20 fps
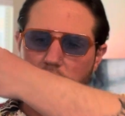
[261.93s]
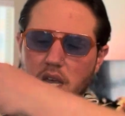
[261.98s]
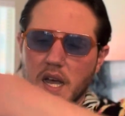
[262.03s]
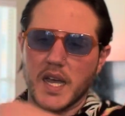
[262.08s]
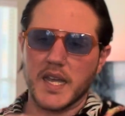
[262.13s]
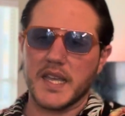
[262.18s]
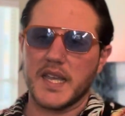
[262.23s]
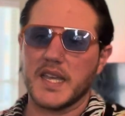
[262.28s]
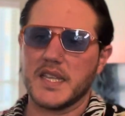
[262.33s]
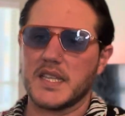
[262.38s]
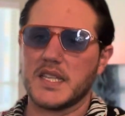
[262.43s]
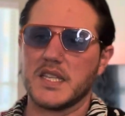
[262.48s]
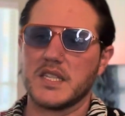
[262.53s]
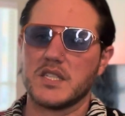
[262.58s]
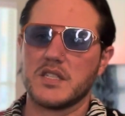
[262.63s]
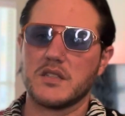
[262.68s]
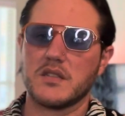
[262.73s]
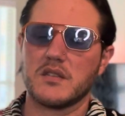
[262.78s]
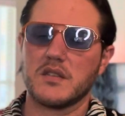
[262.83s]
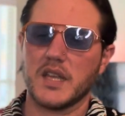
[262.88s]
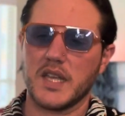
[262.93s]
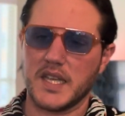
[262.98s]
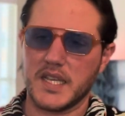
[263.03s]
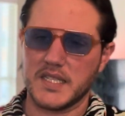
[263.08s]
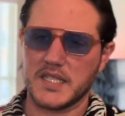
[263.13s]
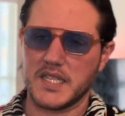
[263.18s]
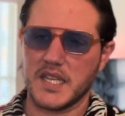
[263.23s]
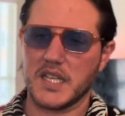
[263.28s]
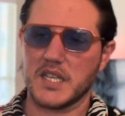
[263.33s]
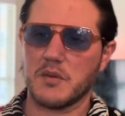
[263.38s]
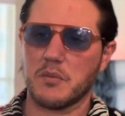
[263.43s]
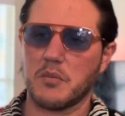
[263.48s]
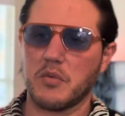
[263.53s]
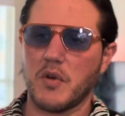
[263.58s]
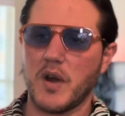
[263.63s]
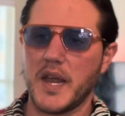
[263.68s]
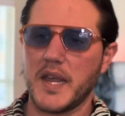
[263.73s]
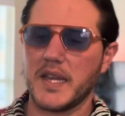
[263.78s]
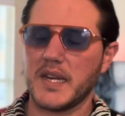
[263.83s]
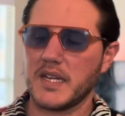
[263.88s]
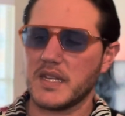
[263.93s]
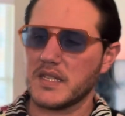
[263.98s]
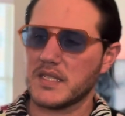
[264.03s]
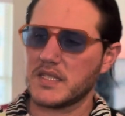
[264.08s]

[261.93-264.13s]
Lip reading: I get this, like I said, the bright